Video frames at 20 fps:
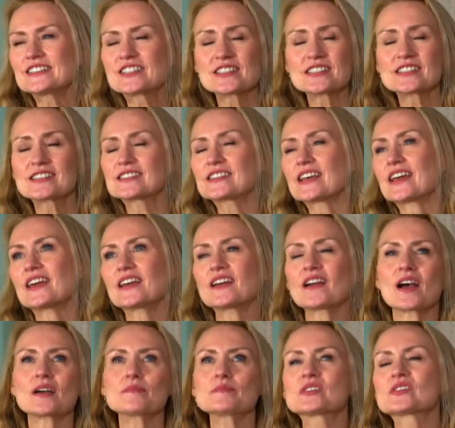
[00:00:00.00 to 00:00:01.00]
Just
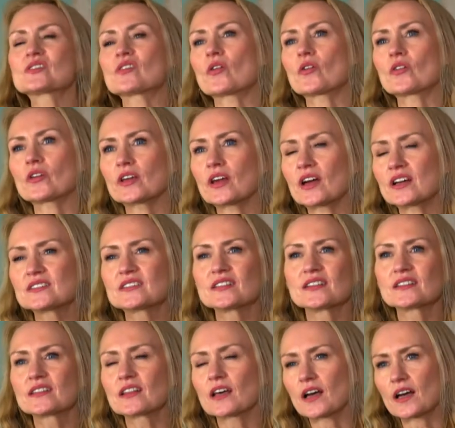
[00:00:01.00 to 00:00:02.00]
saying, I'm sorry, I
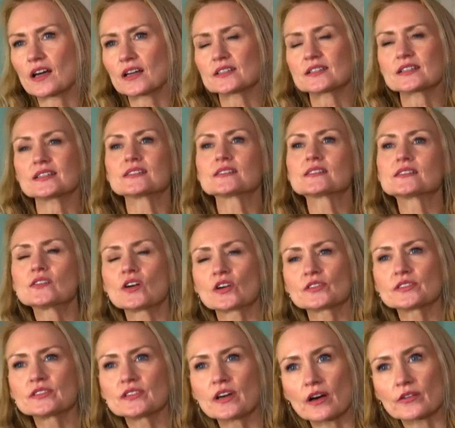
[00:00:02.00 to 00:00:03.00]
did that, is
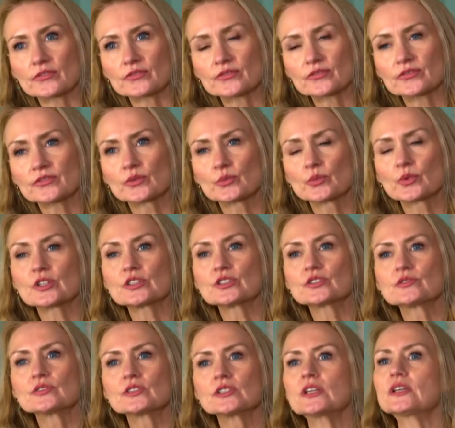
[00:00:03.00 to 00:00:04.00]
not enough. What
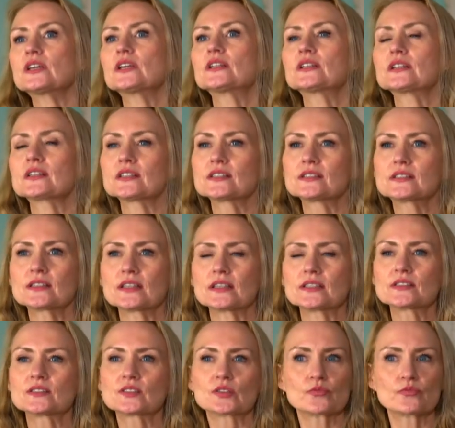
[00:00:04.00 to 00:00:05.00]
you need
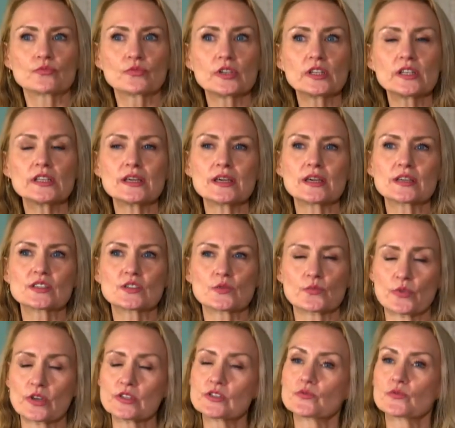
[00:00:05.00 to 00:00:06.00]
is to really
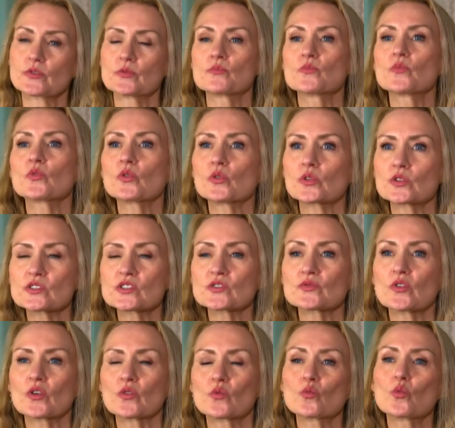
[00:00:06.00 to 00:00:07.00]
express remorse
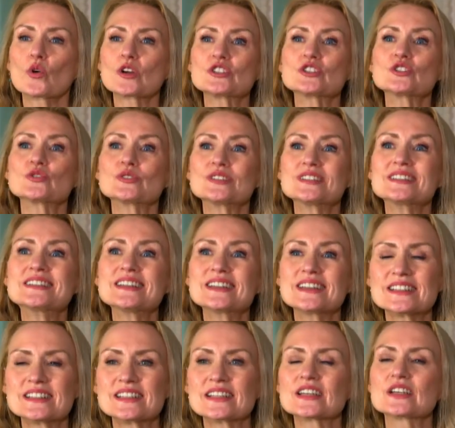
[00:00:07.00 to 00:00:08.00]
for what you
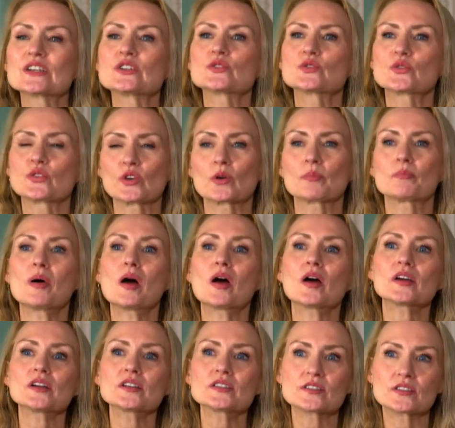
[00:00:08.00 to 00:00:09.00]
did to your
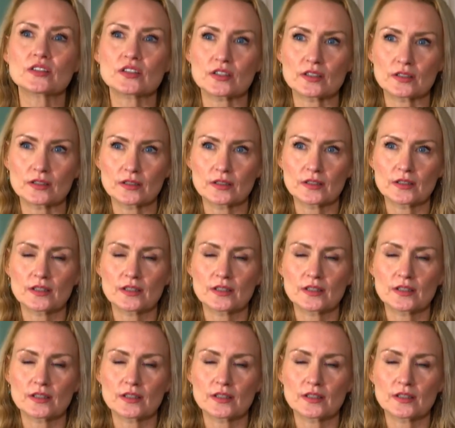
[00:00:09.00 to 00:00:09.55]
partner.